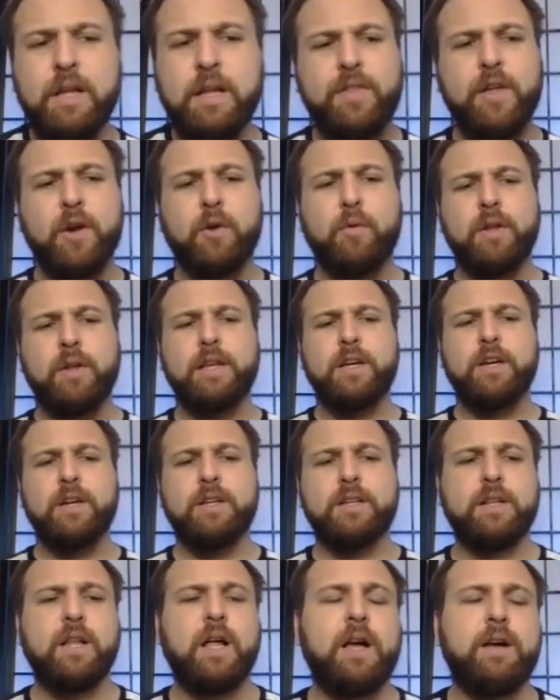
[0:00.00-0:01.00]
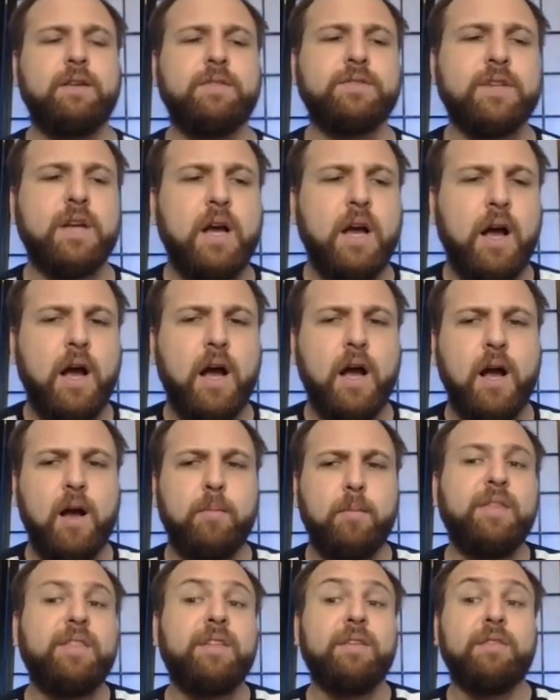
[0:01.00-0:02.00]
they're really good gloves.
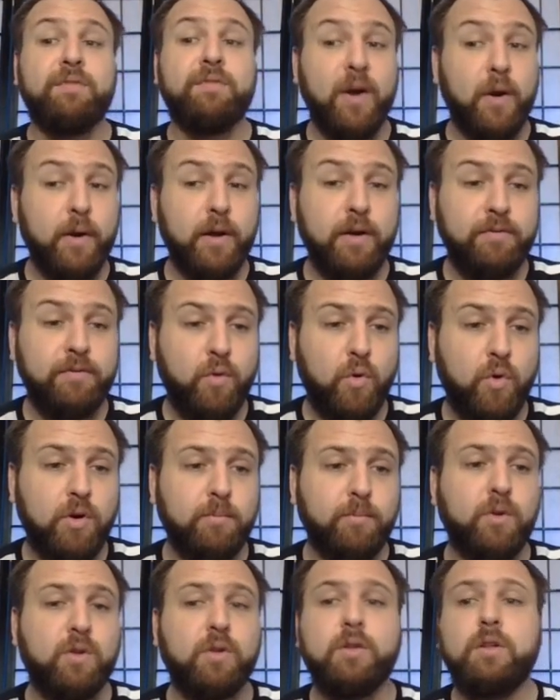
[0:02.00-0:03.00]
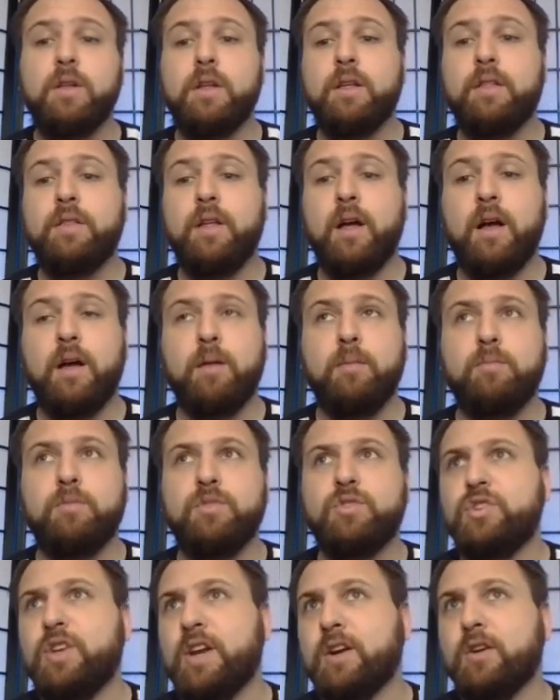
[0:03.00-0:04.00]
Um, they're very affordable. Um,
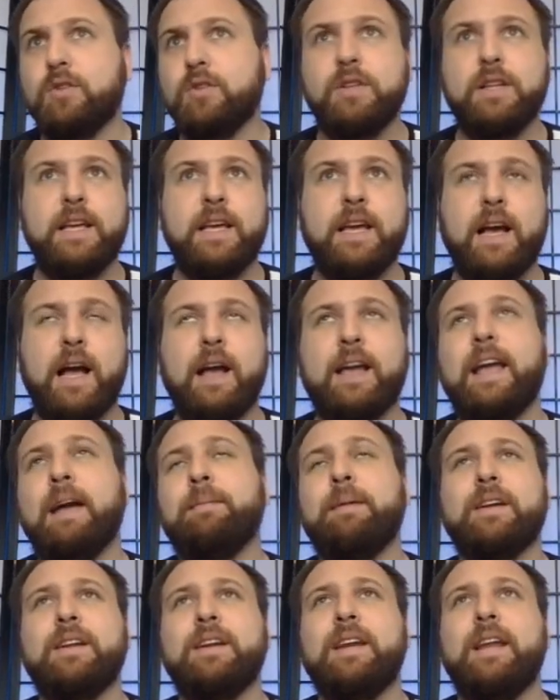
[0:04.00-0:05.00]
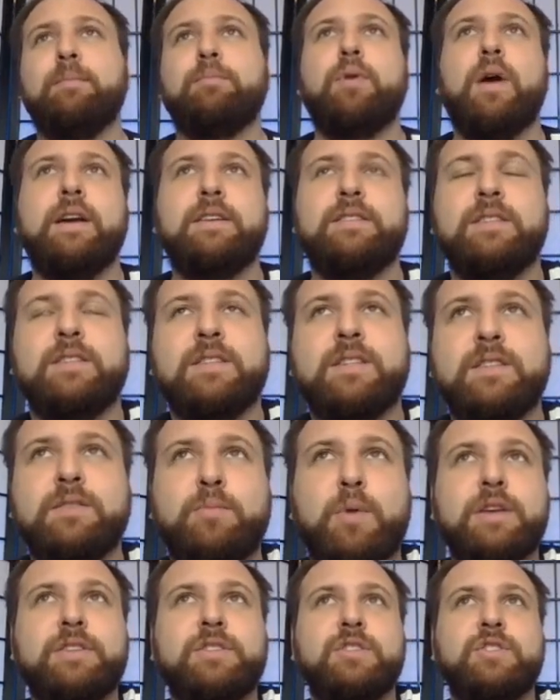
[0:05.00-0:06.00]
generally, I, am not going to name prices because
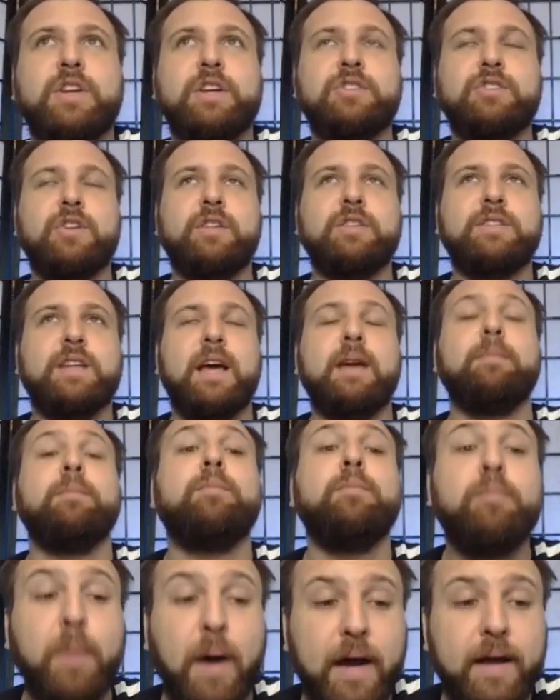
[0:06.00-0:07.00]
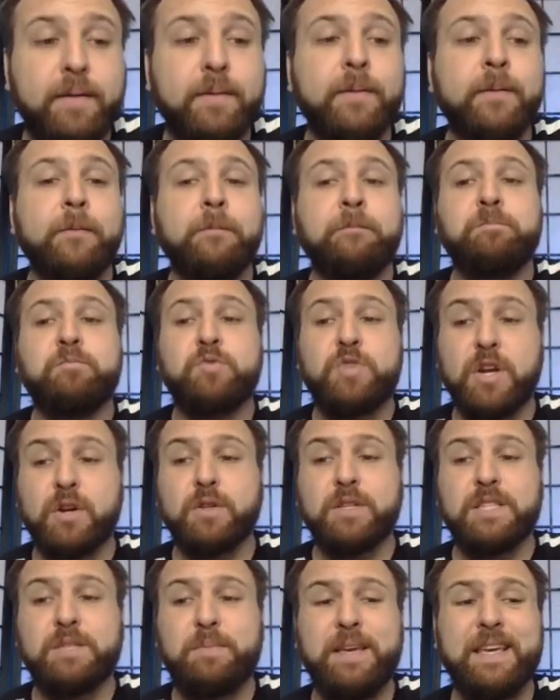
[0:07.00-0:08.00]
prices change all the time. But
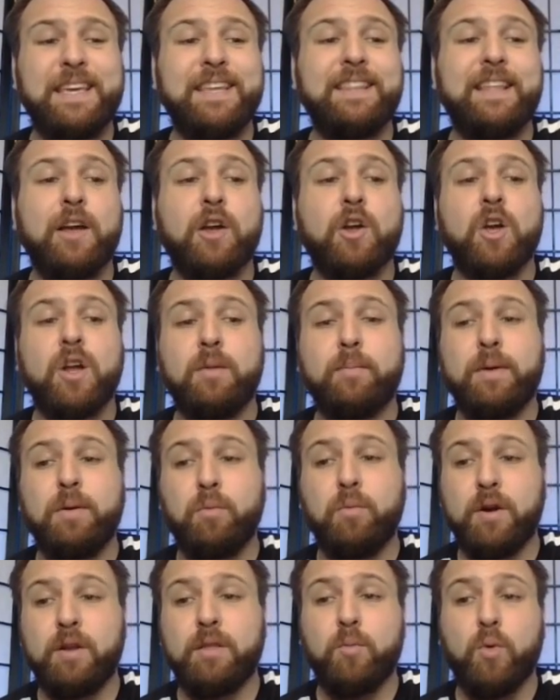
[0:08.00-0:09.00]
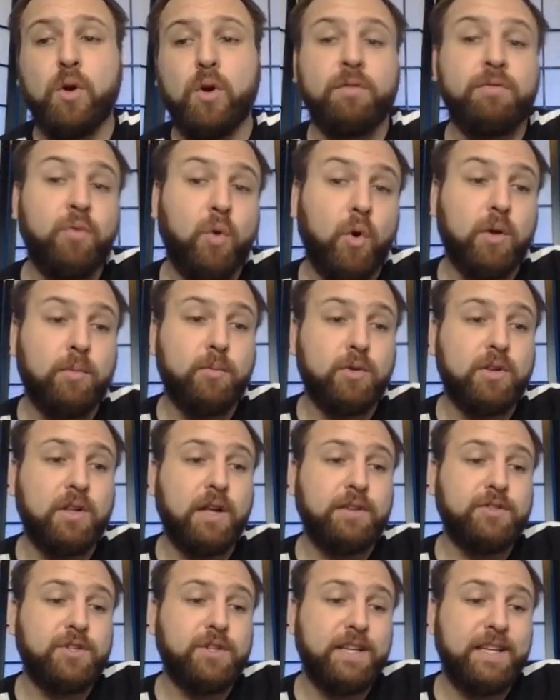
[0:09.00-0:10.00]
generally speaking, they are going to be one of the more affordable
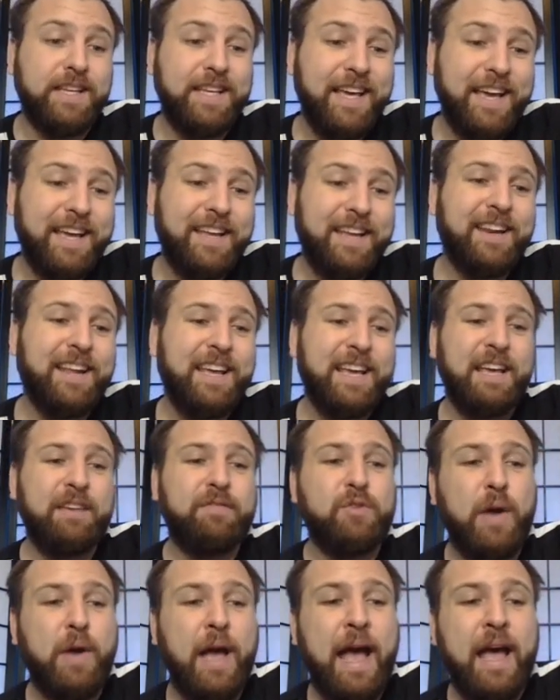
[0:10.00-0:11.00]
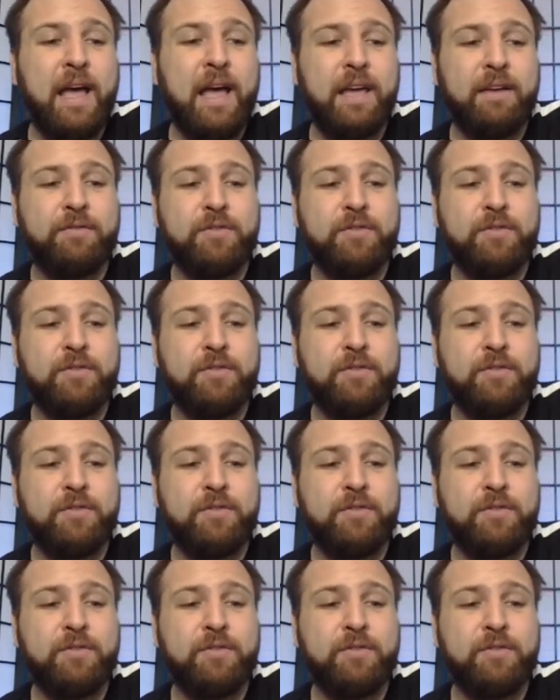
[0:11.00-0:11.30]
gloves you can get. If you have, if